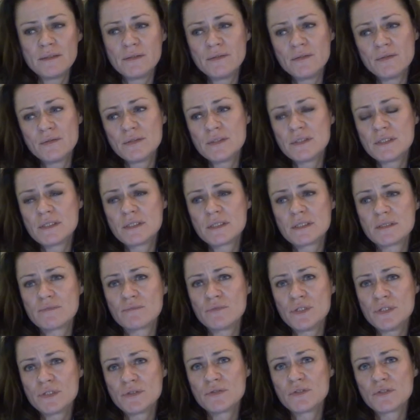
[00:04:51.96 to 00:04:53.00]
there is
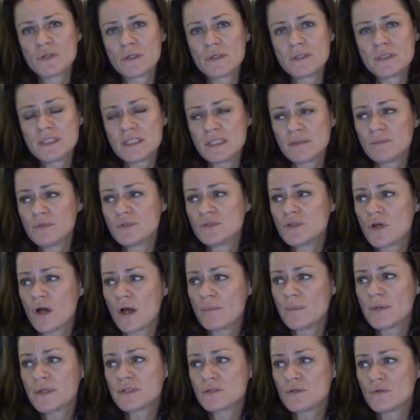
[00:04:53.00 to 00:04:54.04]
research on similar
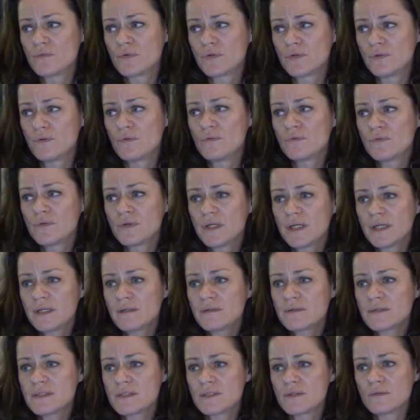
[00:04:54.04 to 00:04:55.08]
topics over and over
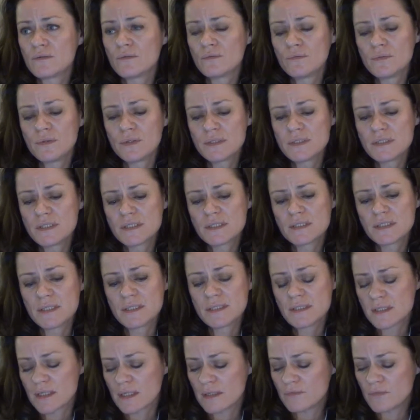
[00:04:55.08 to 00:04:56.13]
again, so
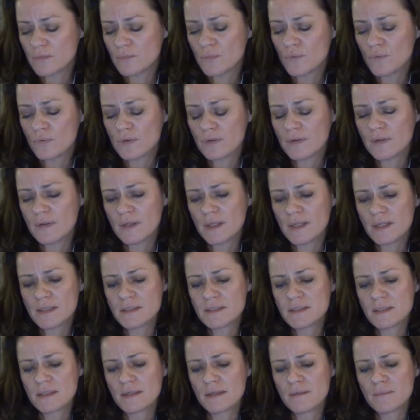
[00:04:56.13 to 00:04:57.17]
it's kind of important
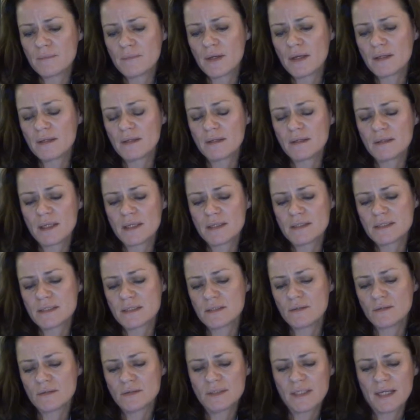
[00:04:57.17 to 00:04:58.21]
that I think that's
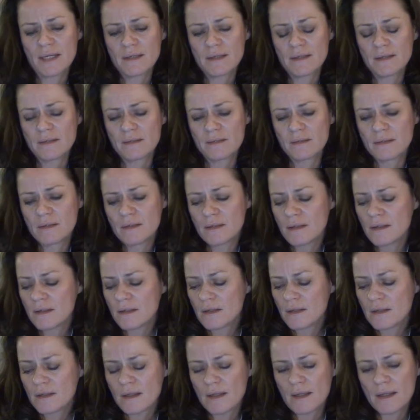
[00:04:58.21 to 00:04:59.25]
looked at
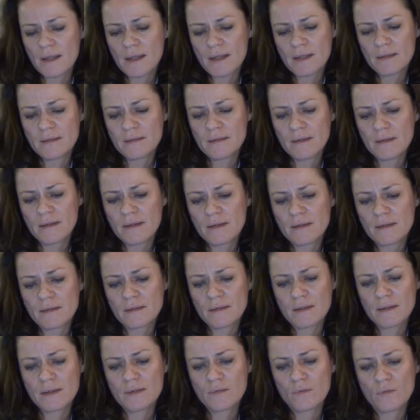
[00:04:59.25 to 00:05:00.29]

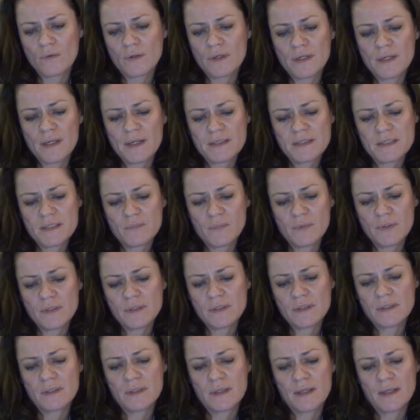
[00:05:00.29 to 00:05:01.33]
and organized a bit,
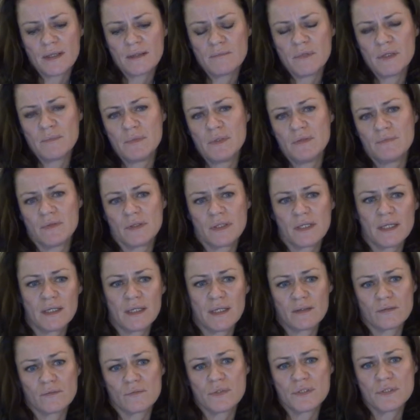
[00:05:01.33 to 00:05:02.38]
and maybe even
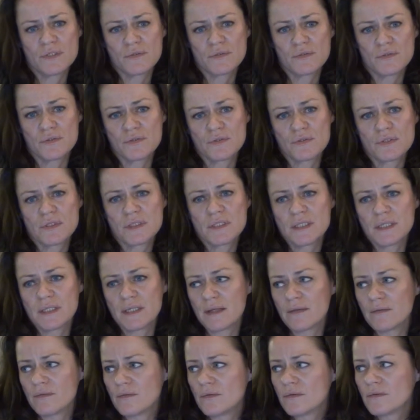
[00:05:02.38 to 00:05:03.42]
connect researchers
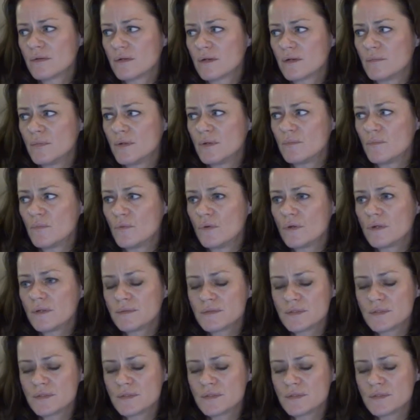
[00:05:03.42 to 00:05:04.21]
together a bit more,